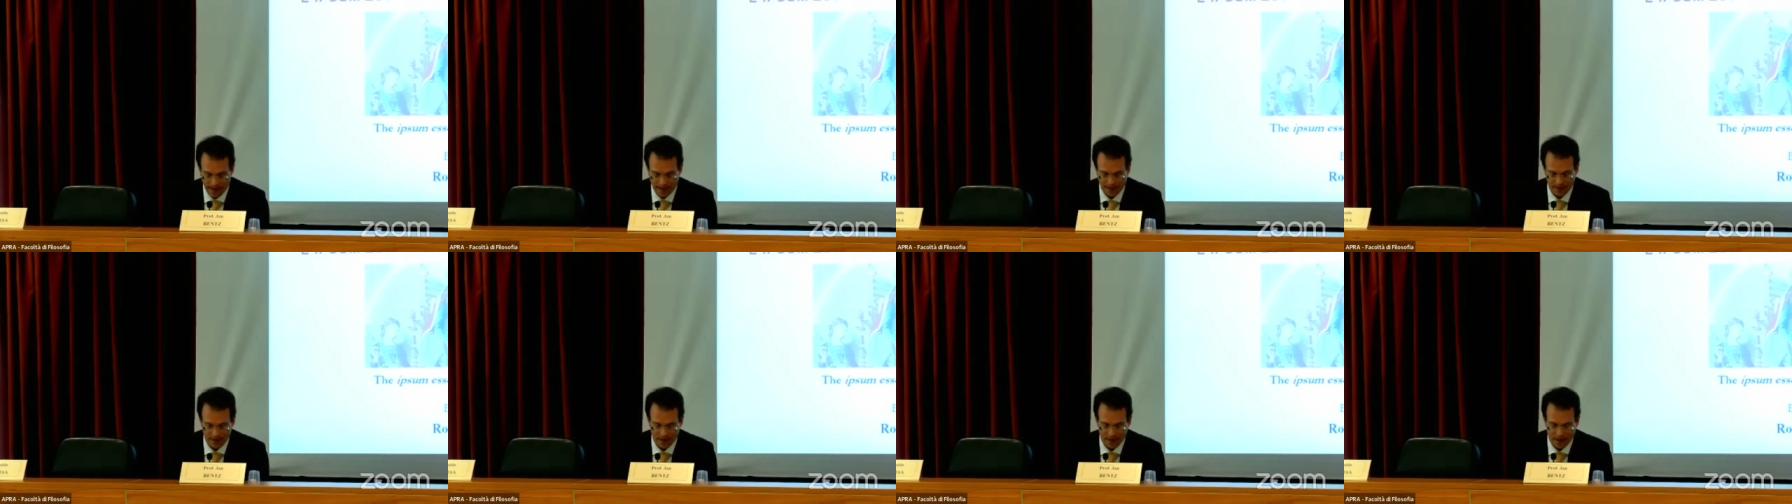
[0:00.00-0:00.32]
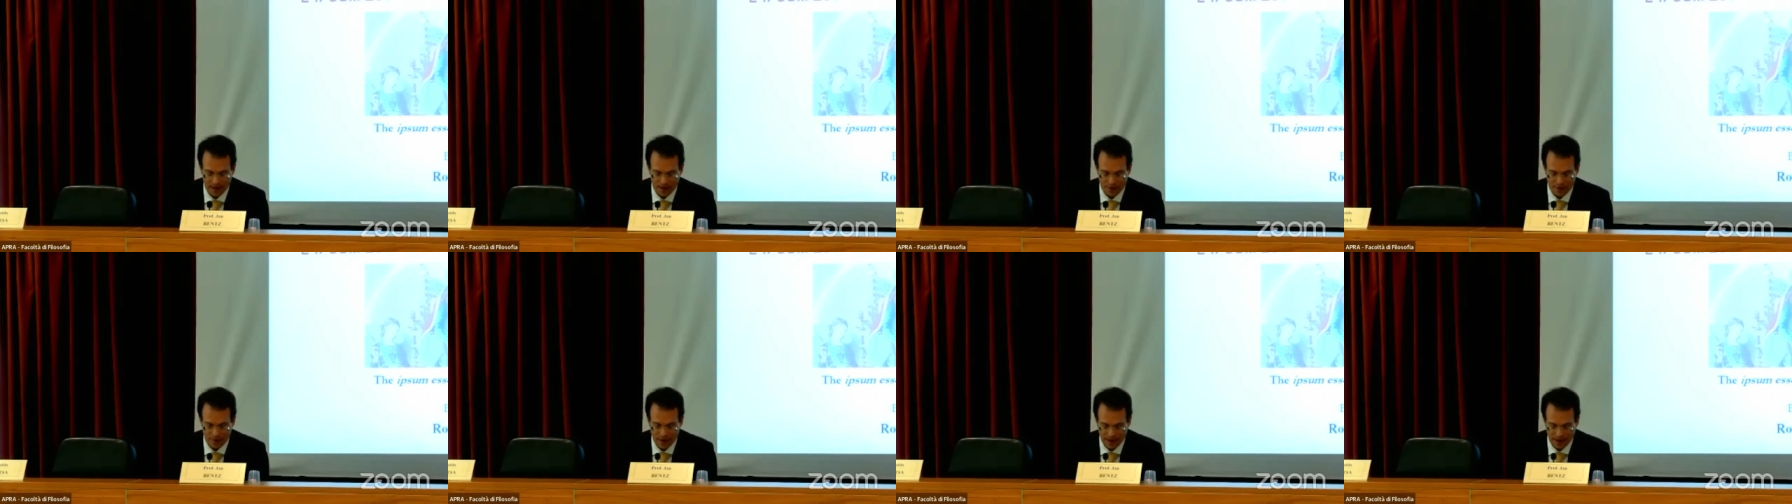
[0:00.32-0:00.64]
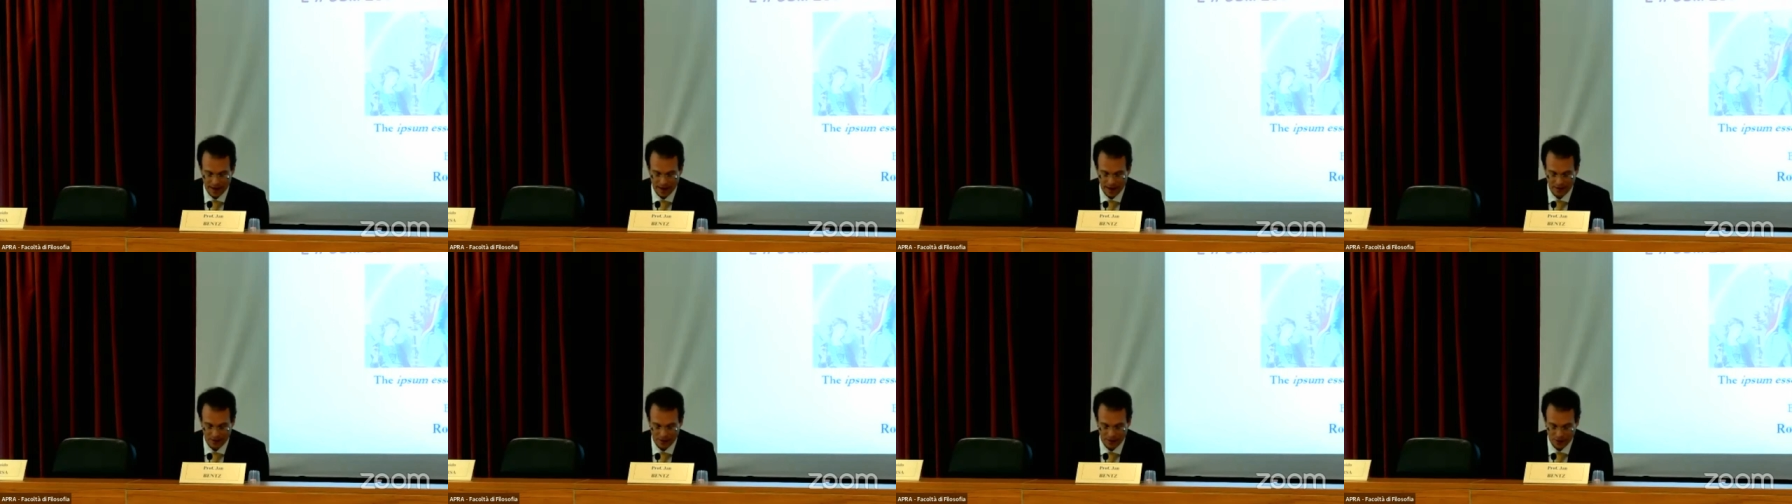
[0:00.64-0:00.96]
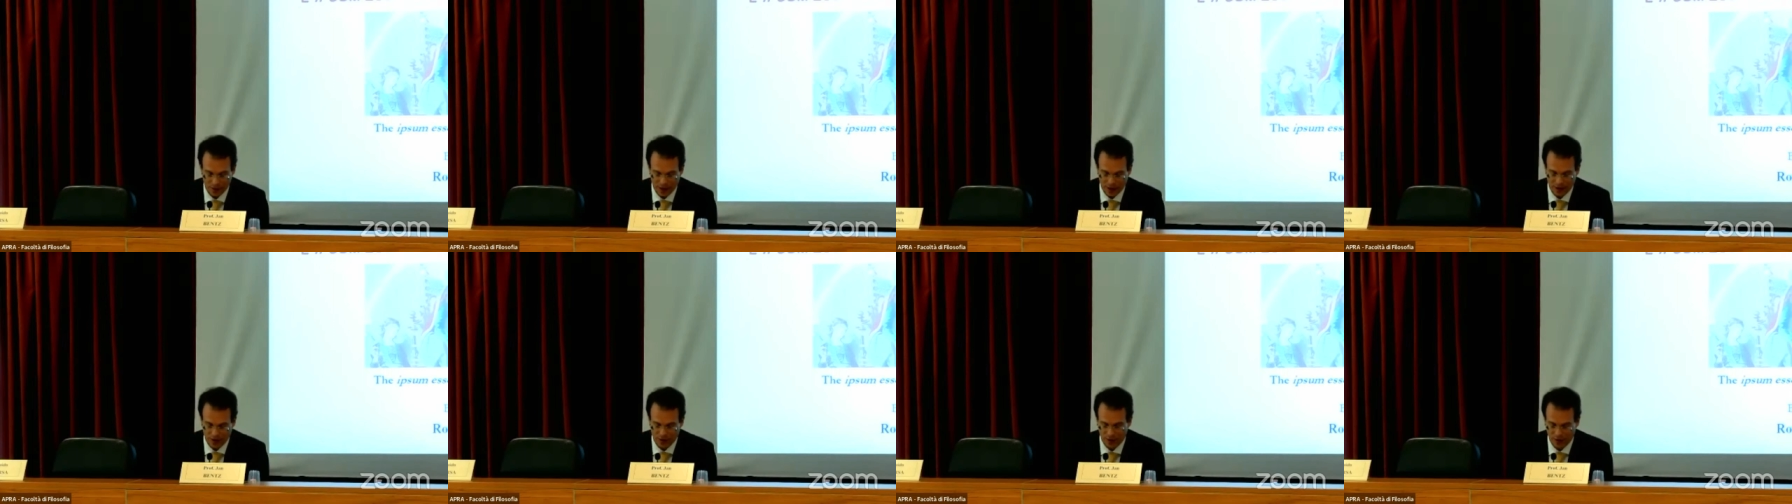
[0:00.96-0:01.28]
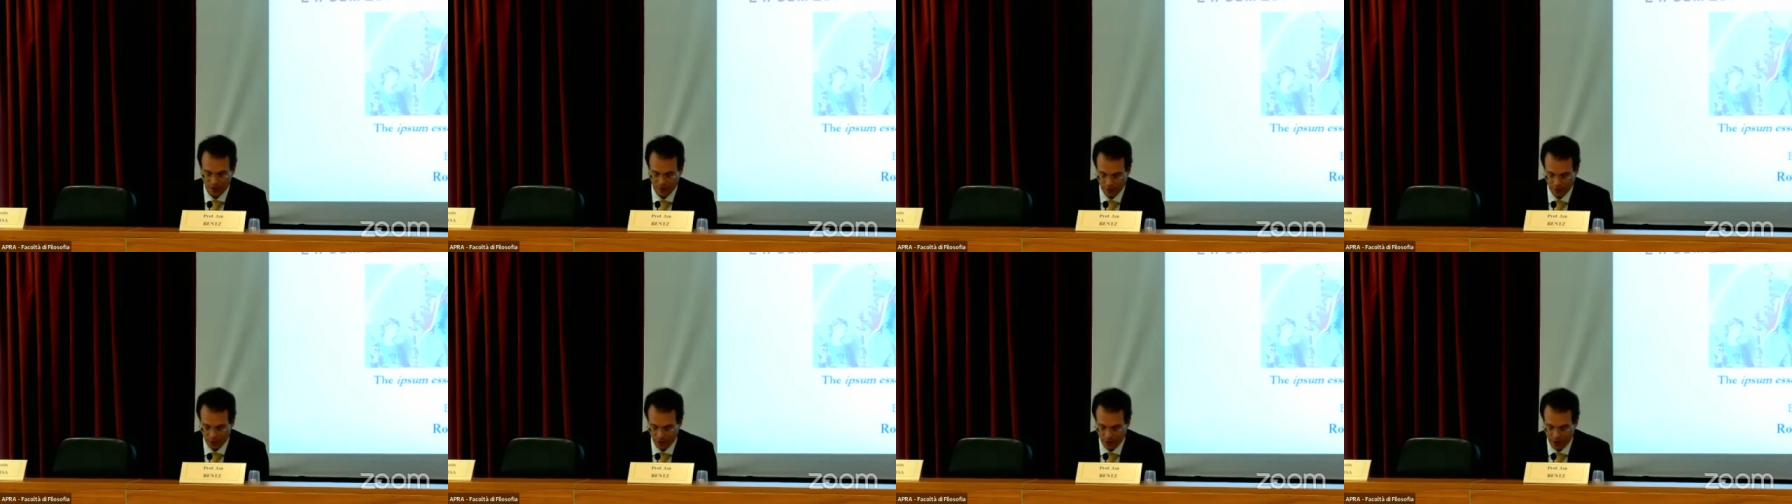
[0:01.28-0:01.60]
and the hierarchical
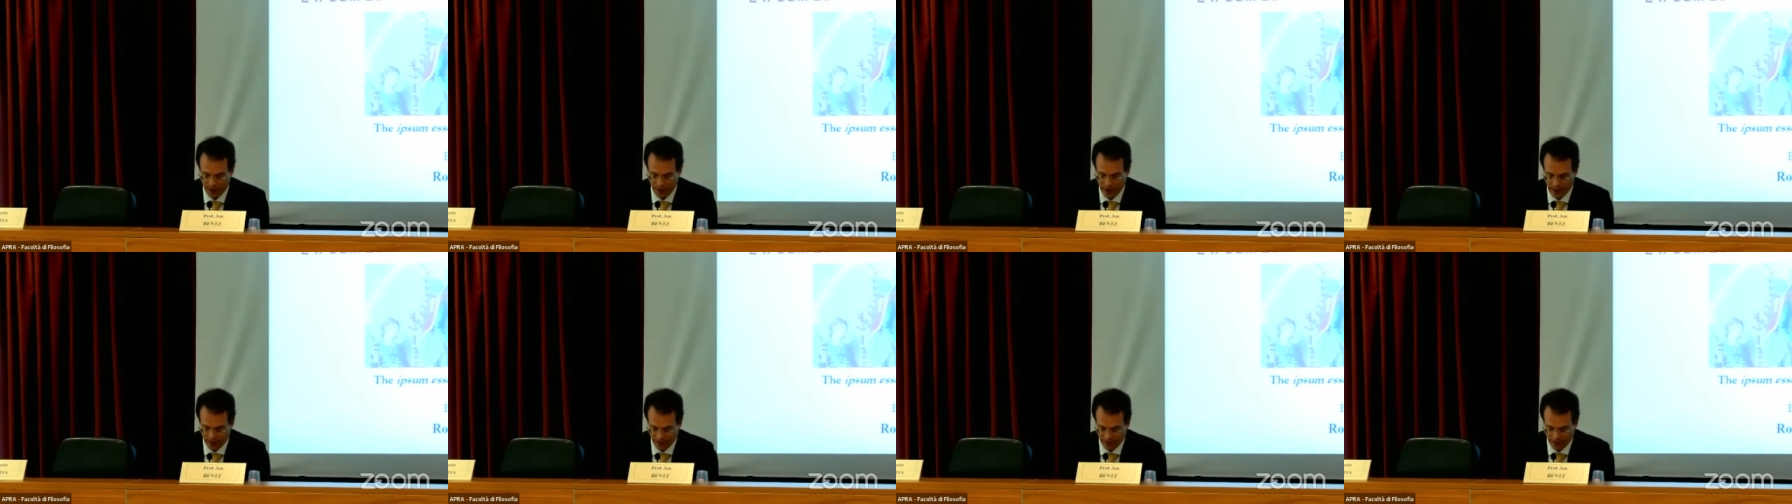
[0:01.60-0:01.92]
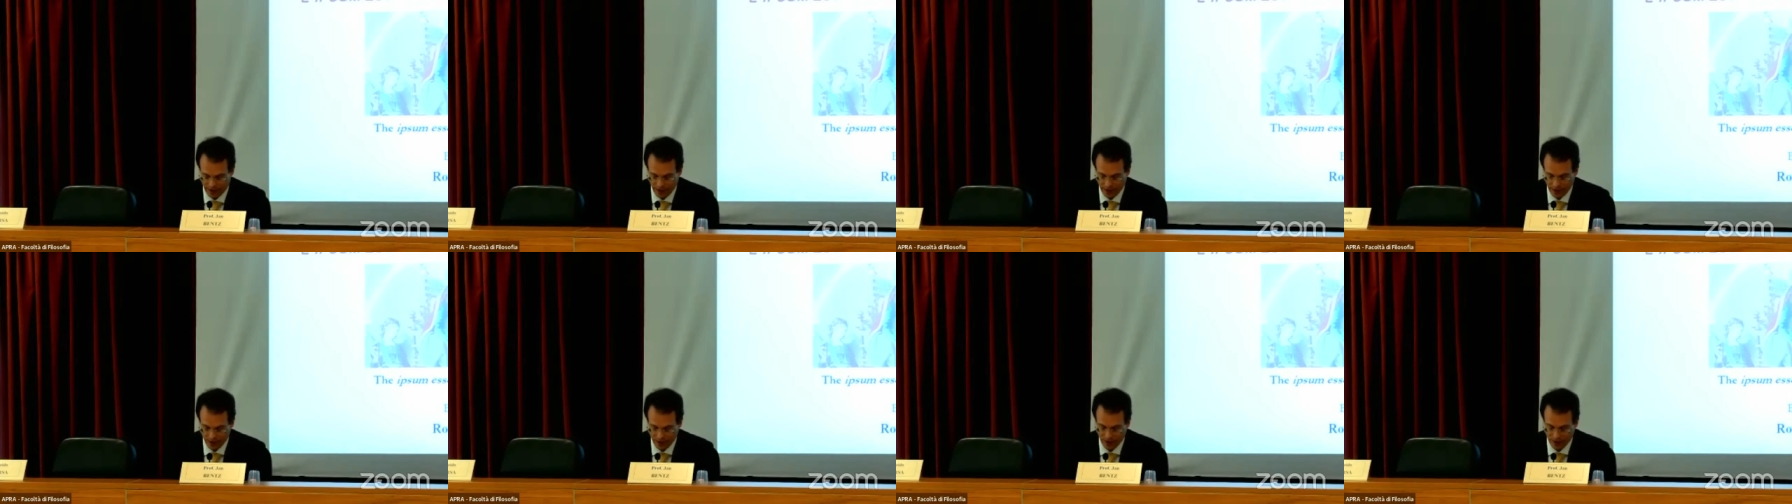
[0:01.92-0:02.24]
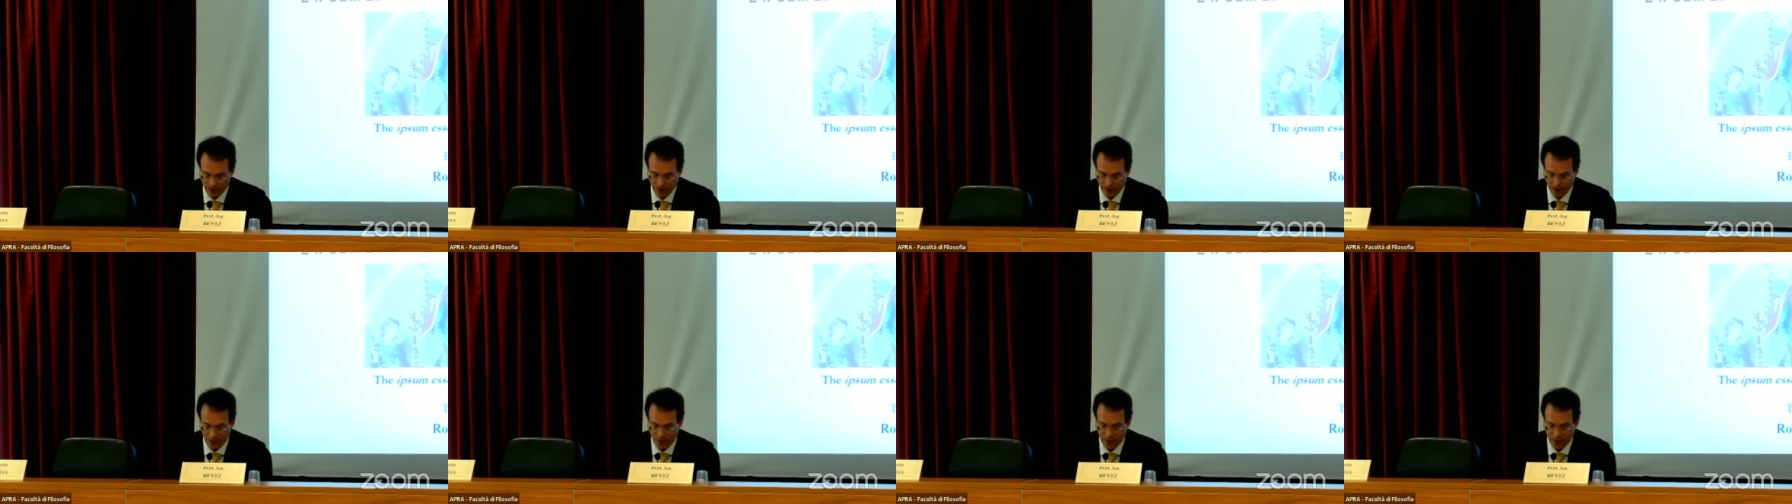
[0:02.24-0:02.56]
structure of created essence,